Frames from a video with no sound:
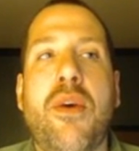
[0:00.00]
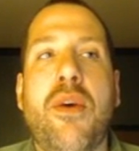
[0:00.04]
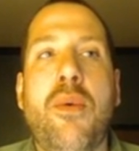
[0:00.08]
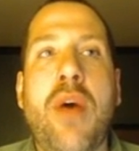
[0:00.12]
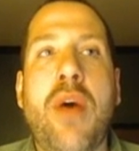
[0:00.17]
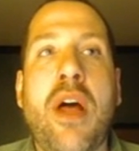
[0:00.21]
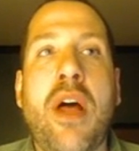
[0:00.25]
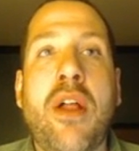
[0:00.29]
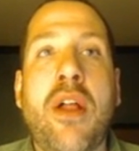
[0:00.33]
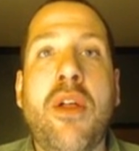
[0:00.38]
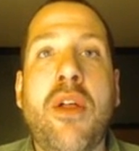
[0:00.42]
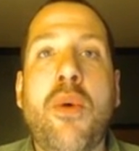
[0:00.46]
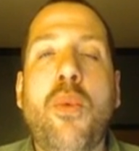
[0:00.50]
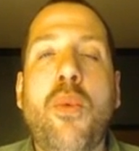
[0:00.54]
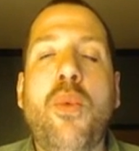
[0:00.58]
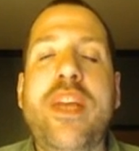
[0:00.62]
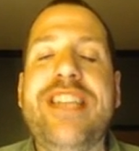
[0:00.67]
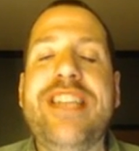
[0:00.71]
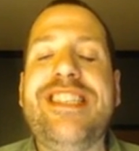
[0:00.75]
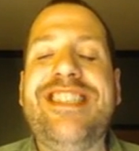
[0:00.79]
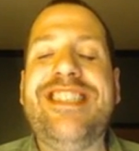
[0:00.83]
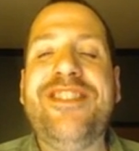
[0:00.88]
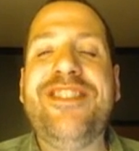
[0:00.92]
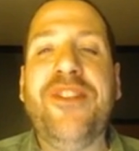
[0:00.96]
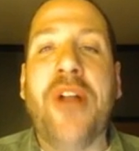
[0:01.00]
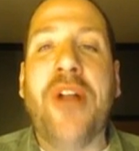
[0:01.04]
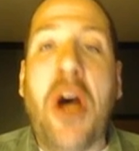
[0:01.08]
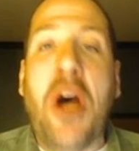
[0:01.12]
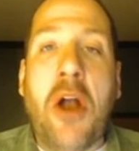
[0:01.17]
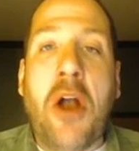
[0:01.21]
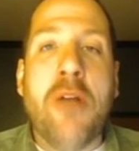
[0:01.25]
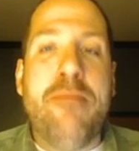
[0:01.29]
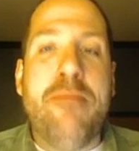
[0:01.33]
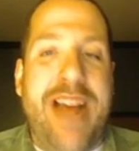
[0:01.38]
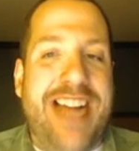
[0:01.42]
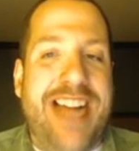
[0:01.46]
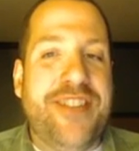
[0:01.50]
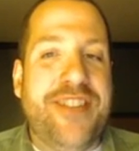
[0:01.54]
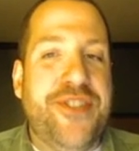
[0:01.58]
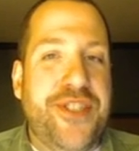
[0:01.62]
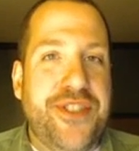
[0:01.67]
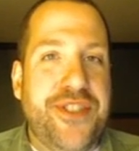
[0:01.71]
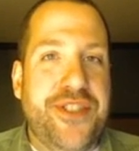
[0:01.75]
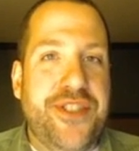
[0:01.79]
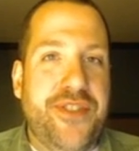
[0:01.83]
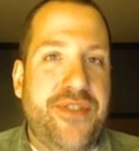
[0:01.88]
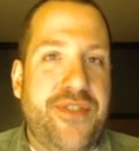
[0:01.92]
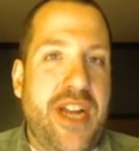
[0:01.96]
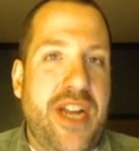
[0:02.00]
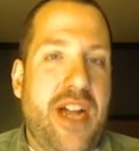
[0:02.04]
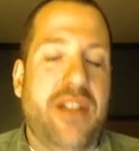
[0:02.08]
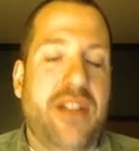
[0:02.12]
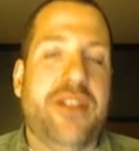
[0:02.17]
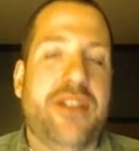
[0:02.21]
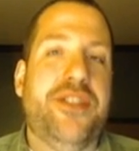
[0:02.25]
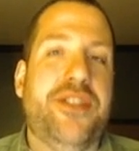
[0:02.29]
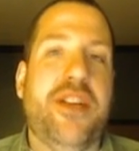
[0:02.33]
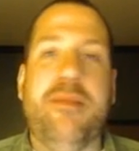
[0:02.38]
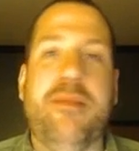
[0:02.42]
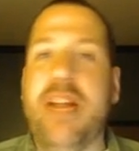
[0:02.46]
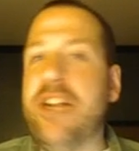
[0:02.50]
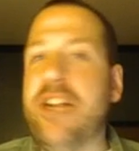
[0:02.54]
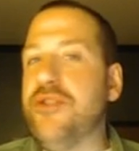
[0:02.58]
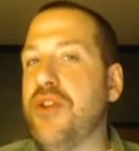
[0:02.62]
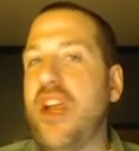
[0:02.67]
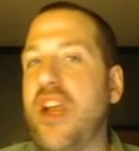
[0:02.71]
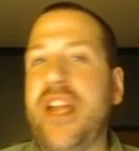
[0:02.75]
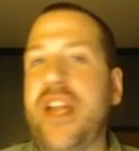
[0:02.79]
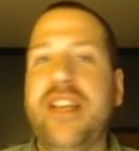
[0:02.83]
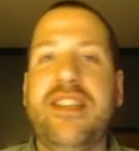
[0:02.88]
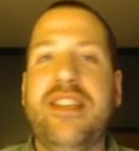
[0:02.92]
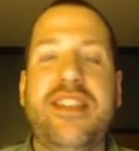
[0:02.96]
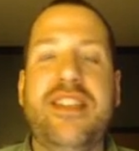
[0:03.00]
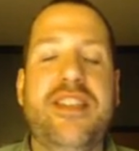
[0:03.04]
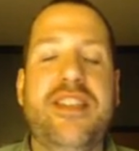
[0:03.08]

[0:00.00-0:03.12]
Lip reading: Well, we still are bastions of knowledge. I'm not trying to